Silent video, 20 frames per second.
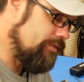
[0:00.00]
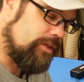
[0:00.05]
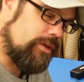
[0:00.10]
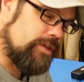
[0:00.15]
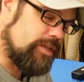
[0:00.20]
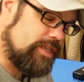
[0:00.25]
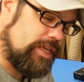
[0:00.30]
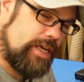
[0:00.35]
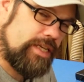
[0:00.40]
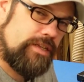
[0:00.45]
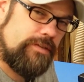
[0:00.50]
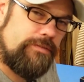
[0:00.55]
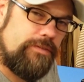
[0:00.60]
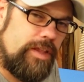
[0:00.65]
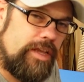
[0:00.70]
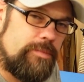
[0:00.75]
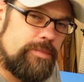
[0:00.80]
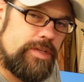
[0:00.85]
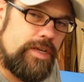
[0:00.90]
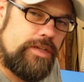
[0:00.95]
even though this has a
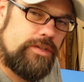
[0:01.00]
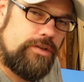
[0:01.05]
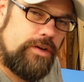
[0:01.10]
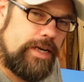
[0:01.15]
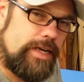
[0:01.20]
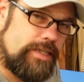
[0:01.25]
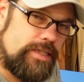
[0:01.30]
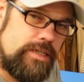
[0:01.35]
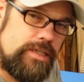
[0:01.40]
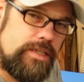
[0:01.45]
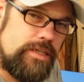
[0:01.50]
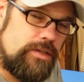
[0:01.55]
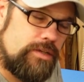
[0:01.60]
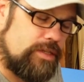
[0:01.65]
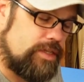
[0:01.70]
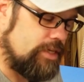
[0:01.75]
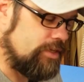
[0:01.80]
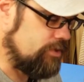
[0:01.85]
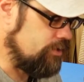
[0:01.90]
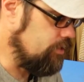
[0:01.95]
flame sensor, has a
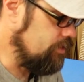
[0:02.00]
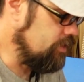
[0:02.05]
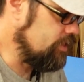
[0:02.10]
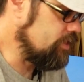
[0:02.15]
tilt sensor,